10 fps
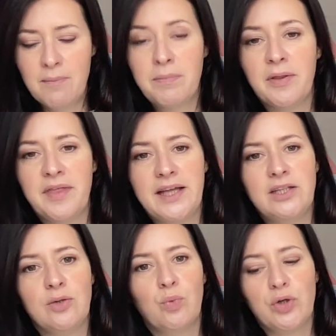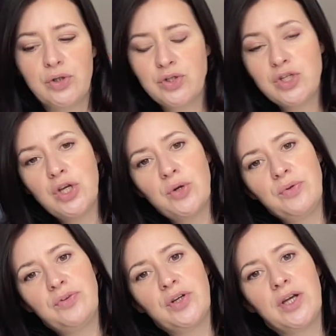But then what you do
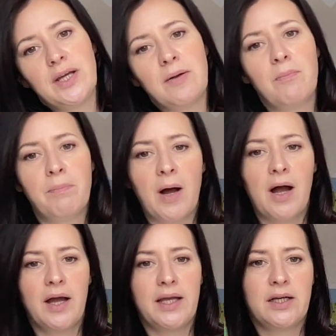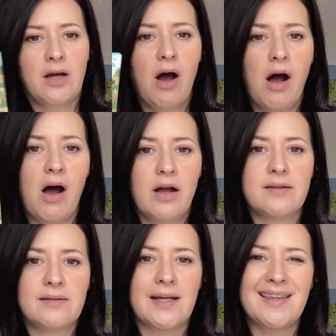is you can buy
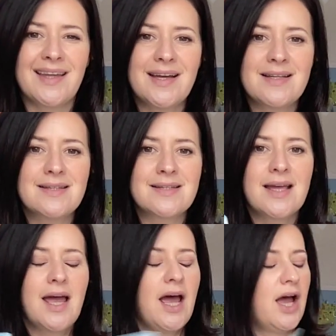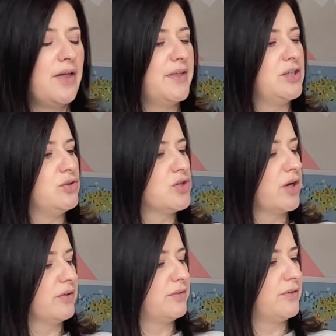cards like this, and then you
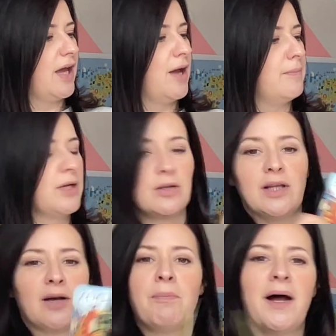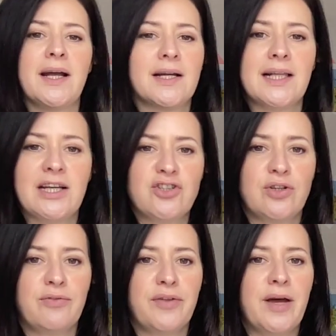just you can like buy a collection
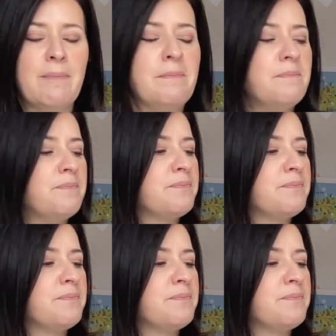of them